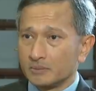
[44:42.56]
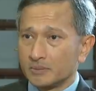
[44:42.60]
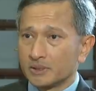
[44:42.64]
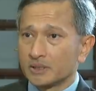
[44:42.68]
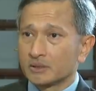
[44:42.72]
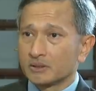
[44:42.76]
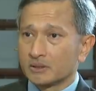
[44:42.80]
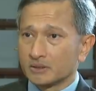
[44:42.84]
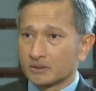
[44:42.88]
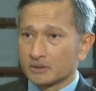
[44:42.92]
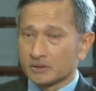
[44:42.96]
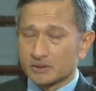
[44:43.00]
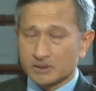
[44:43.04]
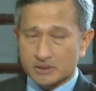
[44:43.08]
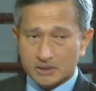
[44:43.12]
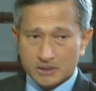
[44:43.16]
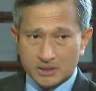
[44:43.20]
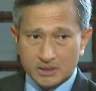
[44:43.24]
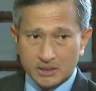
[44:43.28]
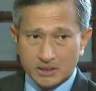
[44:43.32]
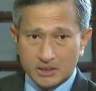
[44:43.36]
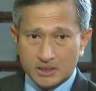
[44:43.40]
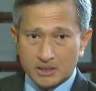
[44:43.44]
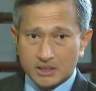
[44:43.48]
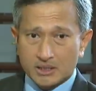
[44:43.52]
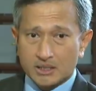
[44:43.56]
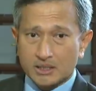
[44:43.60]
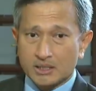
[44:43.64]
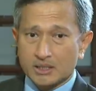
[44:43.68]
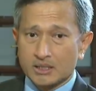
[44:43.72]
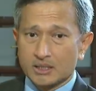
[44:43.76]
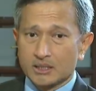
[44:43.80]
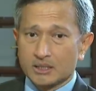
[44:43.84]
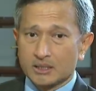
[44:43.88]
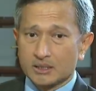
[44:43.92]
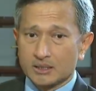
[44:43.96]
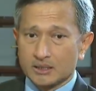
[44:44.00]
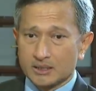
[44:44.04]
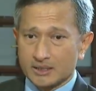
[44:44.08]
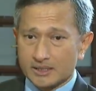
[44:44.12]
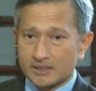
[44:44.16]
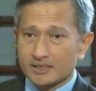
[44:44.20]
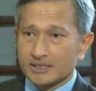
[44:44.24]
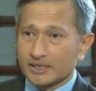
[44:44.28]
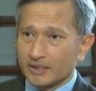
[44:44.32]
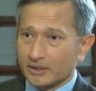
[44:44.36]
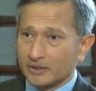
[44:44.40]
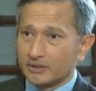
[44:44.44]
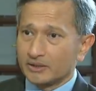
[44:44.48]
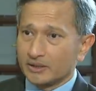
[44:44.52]
Because uh,
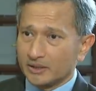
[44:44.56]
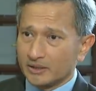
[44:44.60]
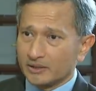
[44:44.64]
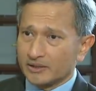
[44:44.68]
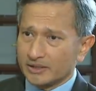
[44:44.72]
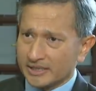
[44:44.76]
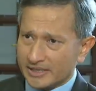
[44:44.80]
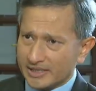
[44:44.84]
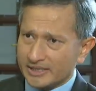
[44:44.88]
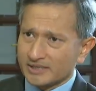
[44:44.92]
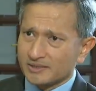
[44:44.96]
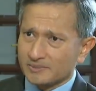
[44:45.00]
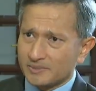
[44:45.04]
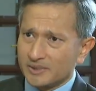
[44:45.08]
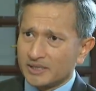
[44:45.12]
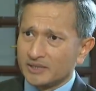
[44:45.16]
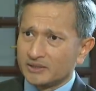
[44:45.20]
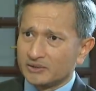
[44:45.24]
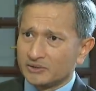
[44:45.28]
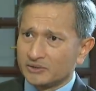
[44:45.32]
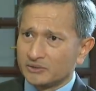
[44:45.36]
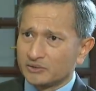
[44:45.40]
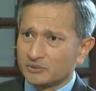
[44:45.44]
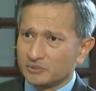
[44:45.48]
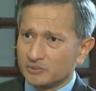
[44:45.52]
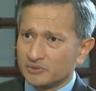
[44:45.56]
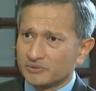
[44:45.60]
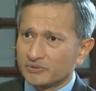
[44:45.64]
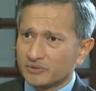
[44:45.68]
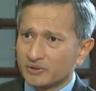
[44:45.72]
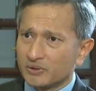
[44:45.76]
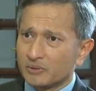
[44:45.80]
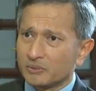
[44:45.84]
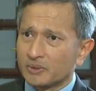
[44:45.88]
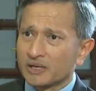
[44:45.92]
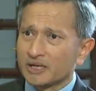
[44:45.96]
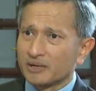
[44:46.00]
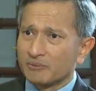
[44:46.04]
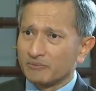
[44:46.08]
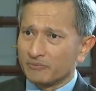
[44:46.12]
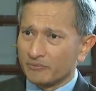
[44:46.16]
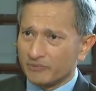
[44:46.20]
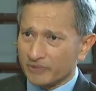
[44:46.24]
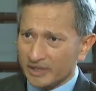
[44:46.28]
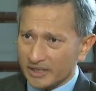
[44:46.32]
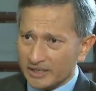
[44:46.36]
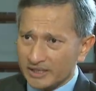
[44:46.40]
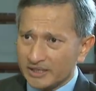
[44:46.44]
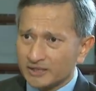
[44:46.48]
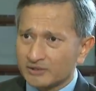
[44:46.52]
as I, I explained to you before, what I'm
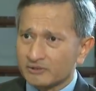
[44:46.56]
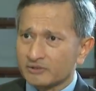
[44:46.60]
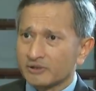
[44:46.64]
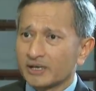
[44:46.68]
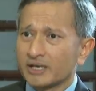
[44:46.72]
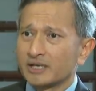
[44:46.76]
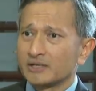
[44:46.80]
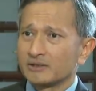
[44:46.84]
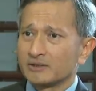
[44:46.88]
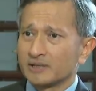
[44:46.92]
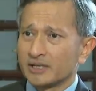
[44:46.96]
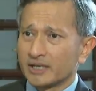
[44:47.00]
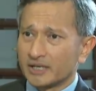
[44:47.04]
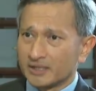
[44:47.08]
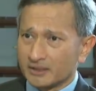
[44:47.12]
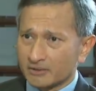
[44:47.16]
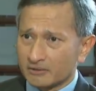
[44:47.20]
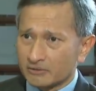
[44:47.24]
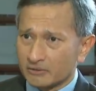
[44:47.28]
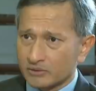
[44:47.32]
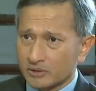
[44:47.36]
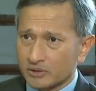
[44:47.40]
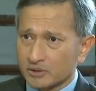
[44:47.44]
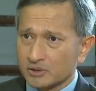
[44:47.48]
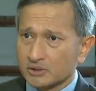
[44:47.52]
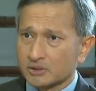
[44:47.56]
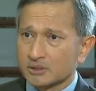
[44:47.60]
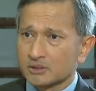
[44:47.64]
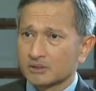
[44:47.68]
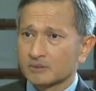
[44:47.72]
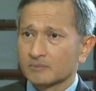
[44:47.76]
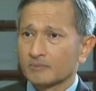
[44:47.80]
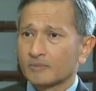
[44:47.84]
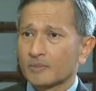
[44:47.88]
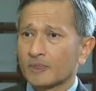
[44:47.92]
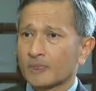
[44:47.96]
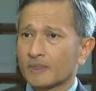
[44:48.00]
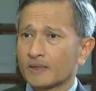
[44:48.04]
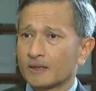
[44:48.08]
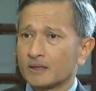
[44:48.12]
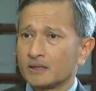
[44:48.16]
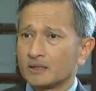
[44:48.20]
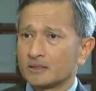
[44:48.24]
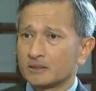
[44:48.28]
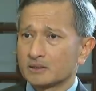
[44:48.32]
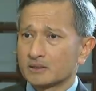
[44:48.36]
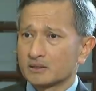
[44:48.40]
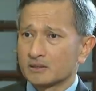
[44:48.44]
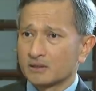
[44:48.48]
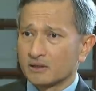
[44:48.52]
really trying to get across
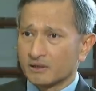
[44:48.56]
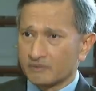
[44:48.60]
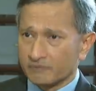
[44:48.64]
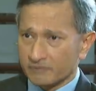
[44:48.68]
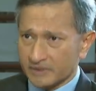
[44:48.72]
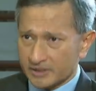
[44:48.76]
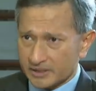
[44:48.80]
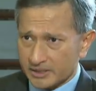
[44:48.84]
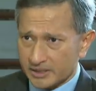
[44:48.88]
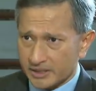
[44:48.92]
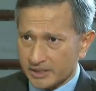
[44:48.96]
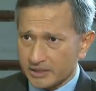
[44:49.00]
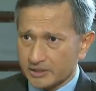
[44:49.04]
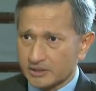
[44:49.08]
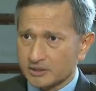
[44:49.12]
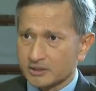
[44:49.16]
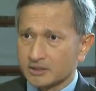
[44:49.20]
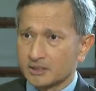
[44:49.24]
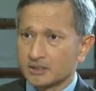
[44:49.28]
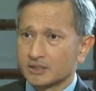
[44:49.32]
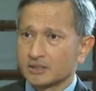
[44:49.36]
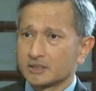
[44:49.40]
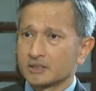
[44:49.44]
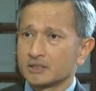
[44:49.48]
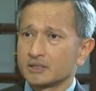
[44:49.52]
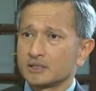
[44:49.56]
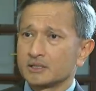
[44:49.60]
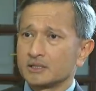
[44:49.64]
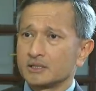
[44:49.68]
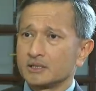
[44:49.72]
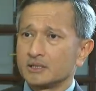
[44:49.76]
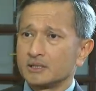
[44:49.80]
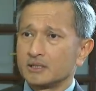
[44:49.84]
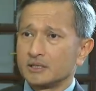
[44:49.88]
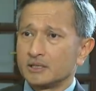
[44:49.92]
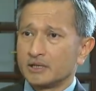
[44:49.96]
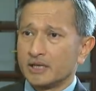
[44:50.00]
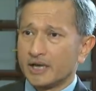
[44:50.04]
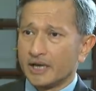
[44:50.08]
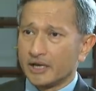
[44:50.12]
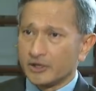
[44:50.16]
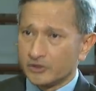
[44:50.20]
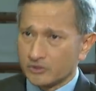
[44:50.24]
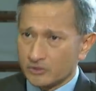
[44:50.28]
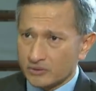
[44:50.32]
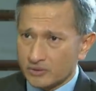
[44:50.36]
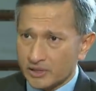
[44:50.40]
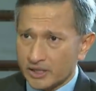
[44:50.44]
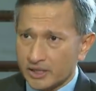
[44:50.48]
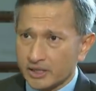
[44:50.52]
is conversation,
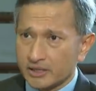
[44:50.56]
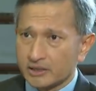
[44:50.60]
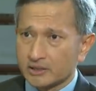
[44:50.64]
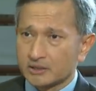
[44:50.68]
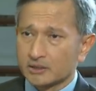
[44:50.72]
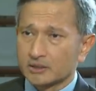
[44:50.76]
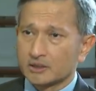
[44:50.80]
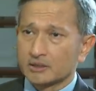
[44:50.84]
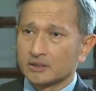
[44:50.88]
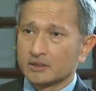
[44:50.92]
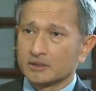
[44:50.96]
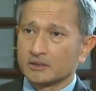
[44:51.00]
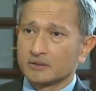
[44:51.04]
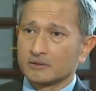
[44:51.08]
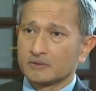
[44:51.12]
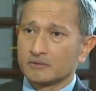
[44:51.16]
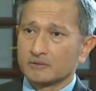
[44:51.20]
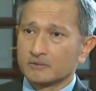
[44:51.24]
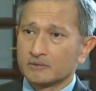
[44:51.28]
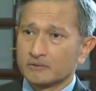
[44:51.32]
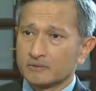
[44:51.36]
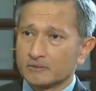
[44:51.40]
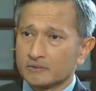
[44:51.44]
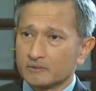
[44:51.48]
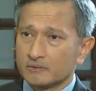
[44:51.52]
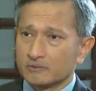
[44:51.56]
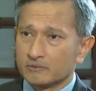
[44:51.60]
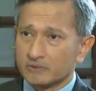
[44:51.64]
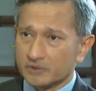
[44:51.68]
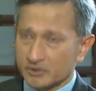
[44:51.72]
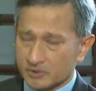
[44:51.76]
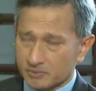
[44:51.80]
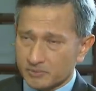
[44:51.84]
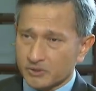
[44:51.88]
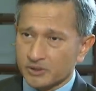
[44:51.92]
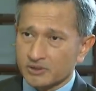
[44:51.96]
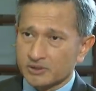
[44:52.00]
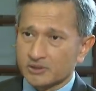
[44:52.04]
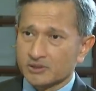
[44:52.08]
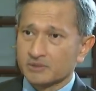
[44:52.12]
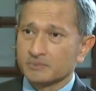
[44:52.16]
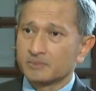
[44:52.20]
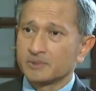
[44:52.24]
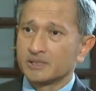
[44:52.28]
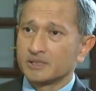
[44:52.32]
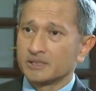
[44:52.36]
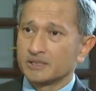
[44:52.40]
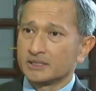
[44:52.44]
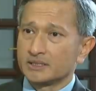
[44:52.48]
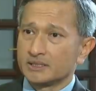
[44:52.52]
education,
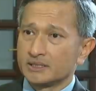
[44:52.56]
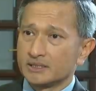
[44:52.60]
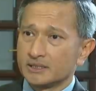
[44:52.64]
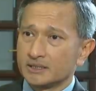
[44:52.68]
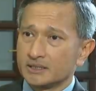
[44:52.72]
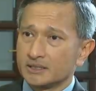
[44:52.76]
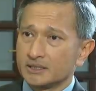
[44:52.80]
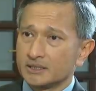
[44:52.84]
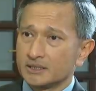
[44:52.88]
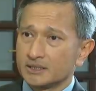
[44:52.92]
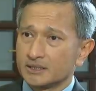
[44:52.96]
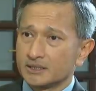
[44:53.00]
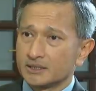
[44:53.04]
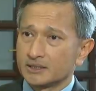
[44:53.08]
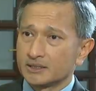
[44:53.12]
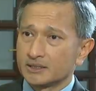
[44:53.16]
responsibility,